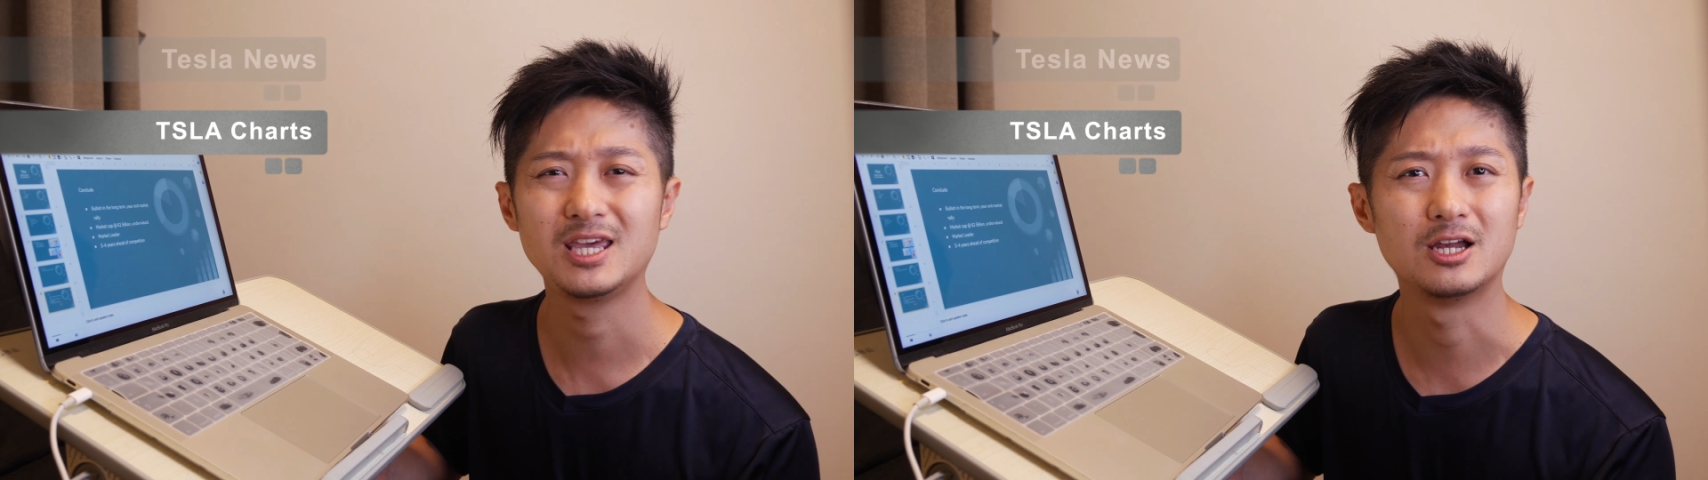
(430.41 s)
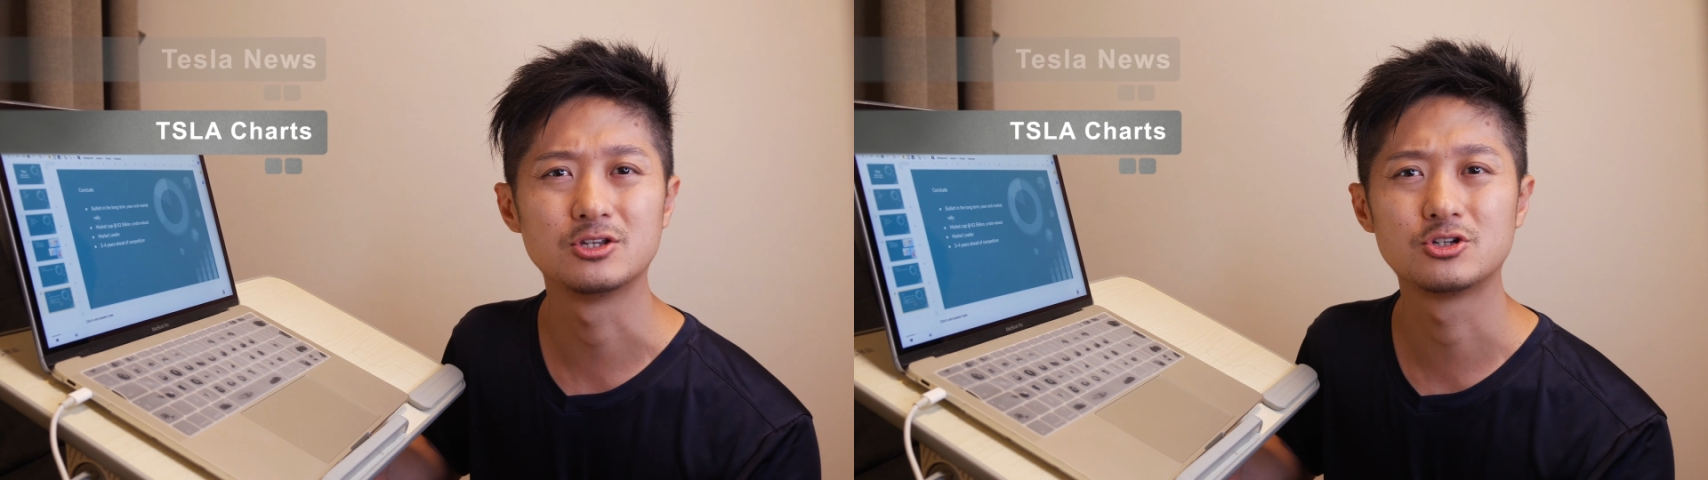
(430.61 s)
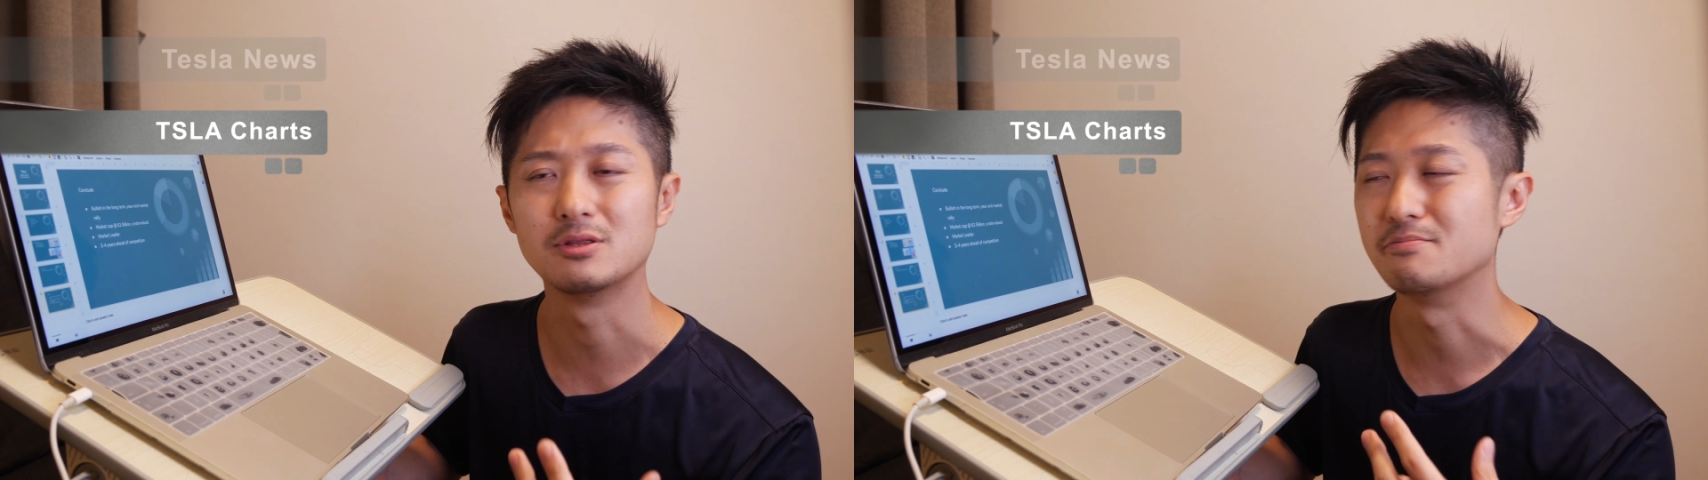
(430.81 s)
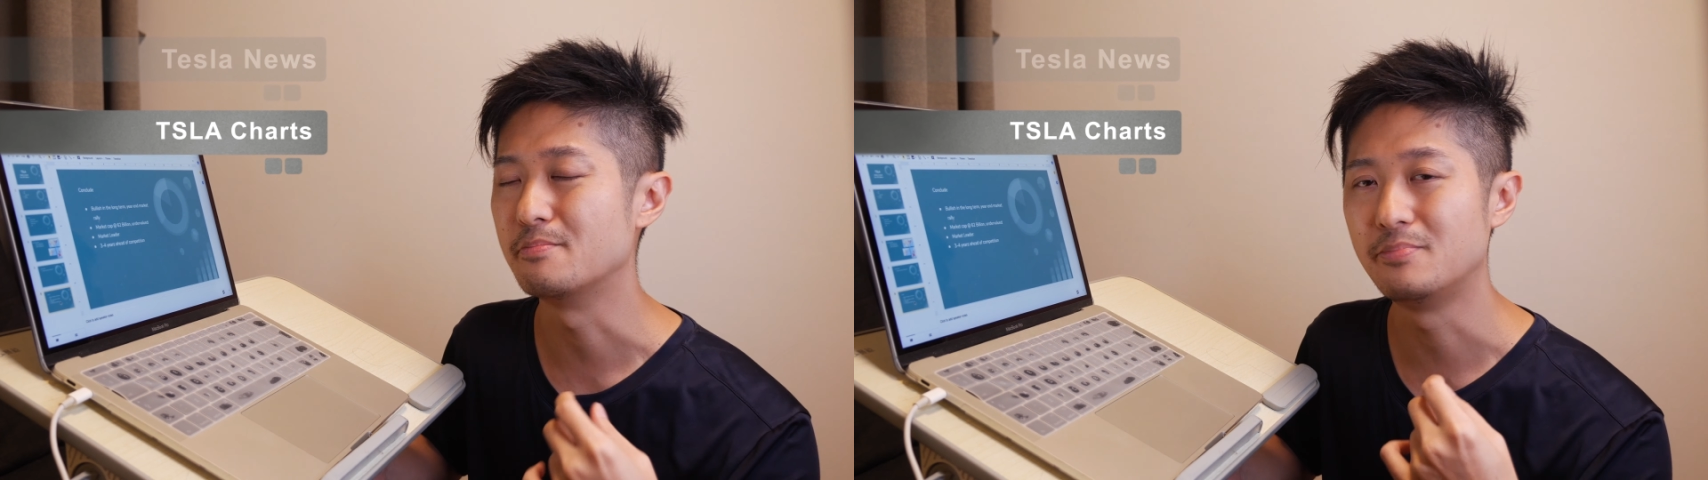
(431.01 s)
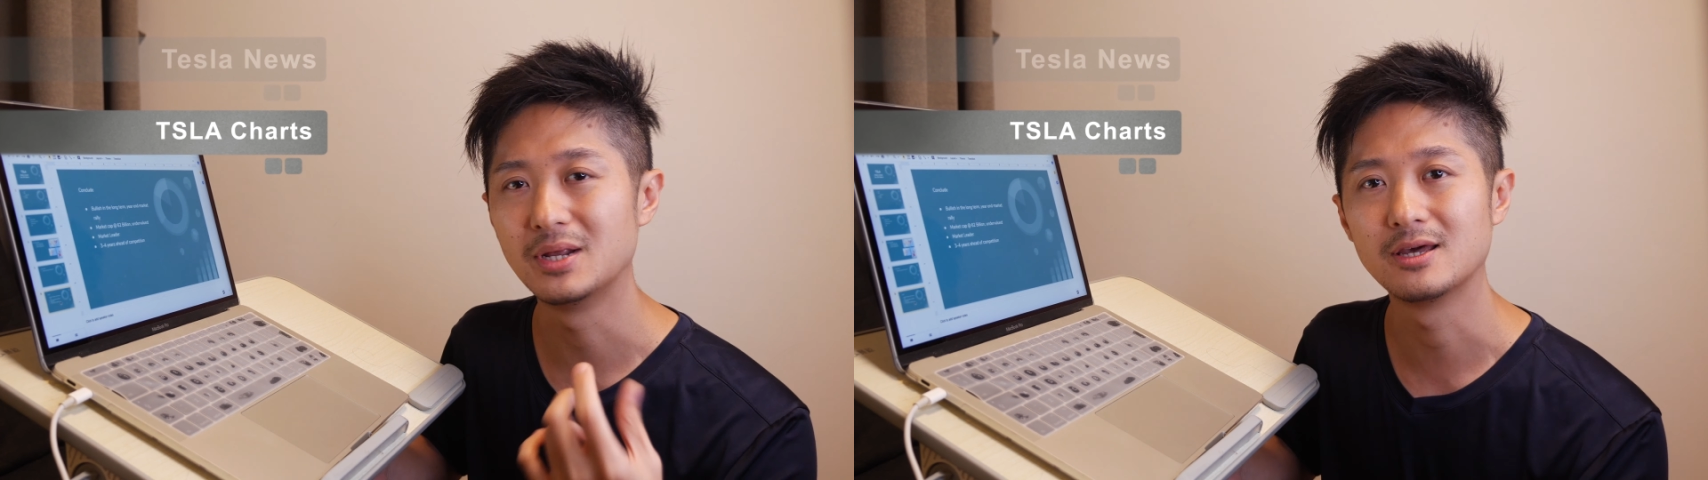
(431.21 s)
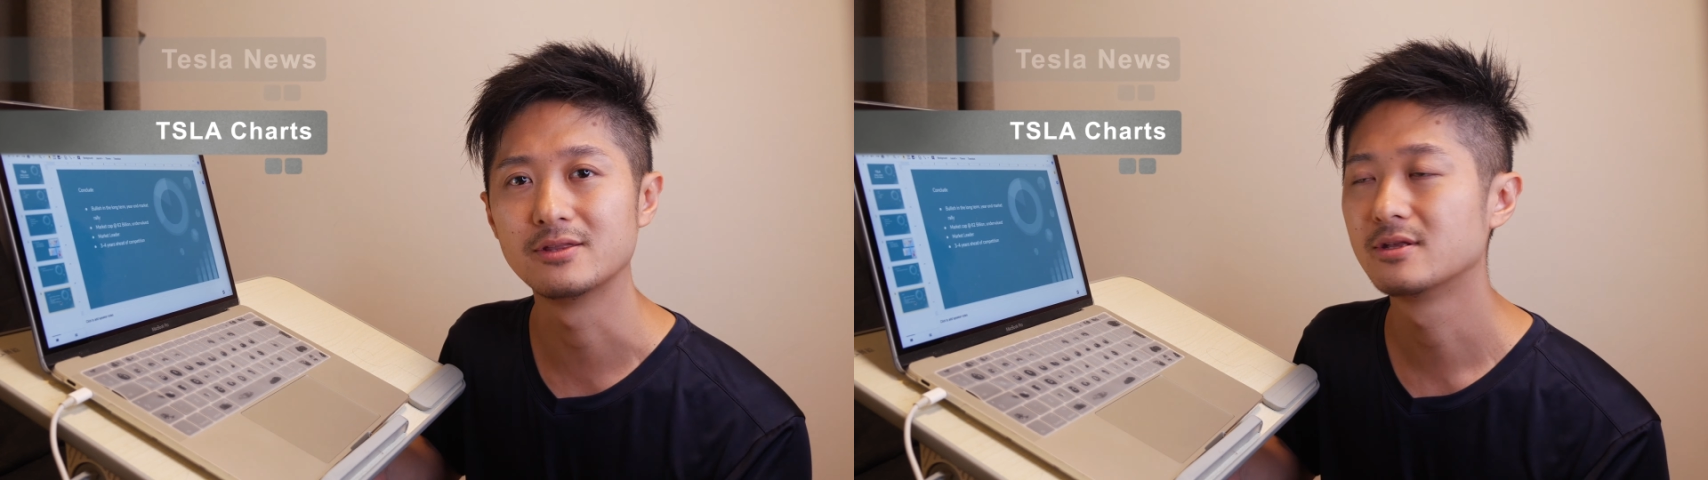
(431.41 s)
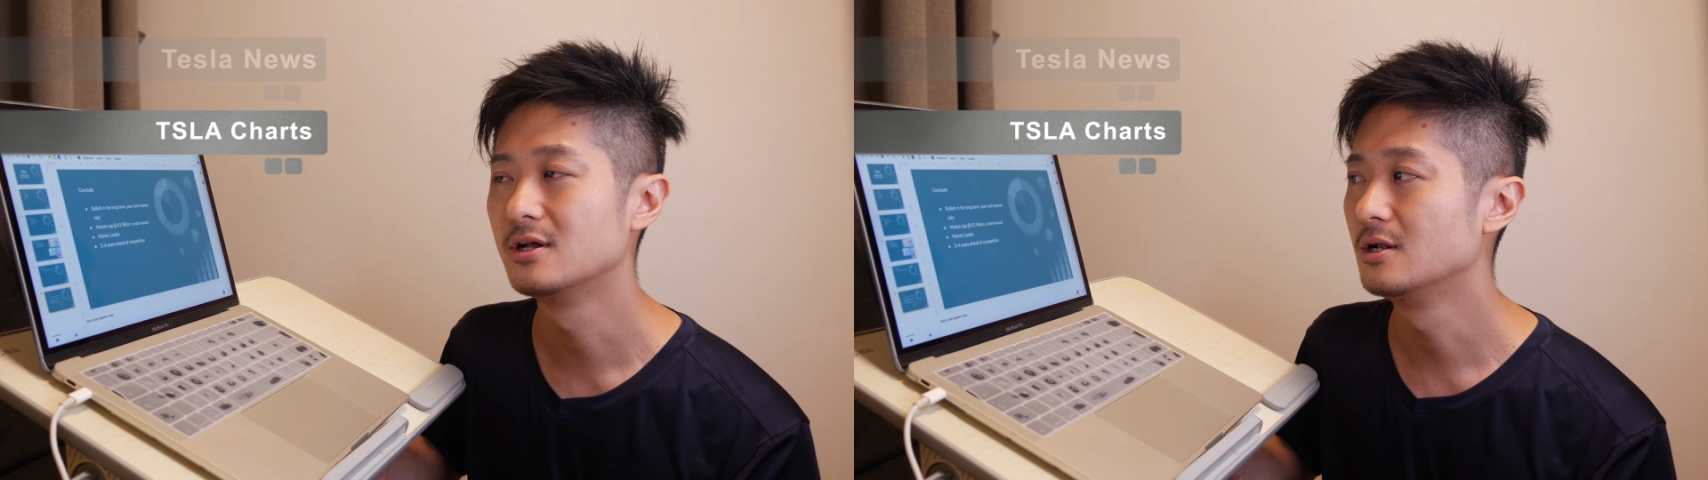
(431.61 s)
800 billion.